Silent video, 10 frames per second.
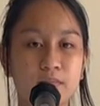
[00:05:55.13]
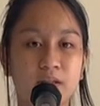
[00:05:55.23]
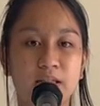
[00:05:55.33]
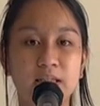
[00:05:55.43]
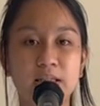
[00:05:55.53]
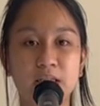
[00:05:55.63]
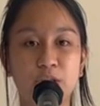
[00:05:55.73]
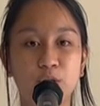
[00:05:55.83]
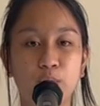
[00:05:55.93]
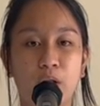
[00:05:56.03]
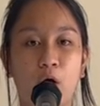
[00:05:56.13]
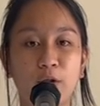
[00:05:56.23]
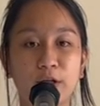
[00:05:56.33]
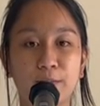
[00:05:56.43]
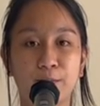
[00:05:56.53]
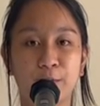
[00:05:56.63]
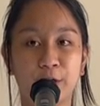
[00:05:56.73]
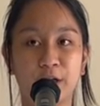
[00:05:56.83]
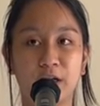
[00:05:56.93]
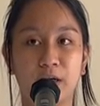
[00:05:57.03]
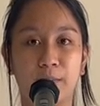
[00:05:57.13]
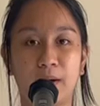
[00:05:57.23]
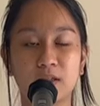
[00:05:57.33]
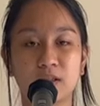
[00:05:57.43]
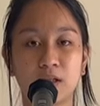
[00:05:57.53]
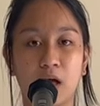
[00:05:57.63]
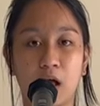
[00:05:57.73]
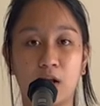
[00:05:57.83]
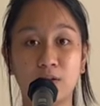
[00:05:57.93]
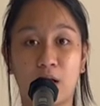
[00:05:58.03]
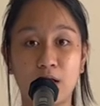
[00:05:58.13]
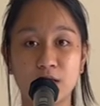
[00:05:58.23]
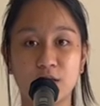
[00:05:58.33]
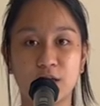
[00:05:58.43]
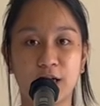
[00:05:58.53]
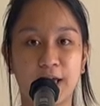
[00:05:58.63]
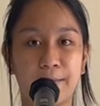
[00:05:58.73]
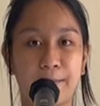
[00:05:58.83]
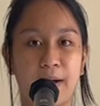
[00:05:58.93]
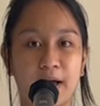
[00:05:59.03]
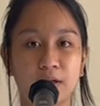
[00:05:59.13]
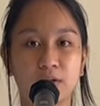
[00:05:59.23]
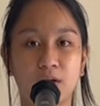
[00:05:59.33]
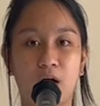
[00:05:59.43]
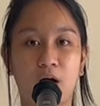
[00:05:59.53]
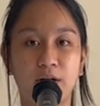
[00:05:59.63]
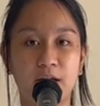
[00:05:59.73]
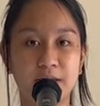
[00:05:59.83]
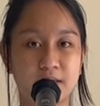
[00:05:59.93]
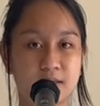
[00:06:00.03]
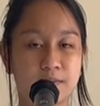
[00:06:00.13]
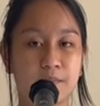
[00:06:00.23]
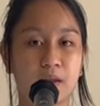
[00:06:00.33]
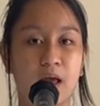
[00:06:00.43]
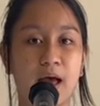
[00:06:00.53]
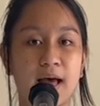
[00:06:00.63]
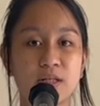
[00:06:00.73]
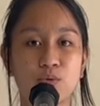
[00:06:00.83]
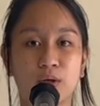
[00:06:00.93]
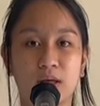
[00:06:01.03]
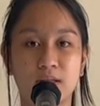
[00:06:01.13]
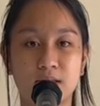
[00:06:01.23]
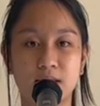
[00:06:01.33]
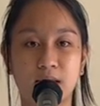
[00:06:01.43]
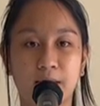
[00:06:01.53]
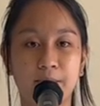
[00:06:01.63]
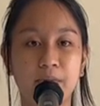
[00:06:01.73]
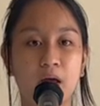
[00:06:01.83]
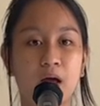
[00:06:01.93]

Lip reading: This issue will only bring a much larger impact on us. As we can see,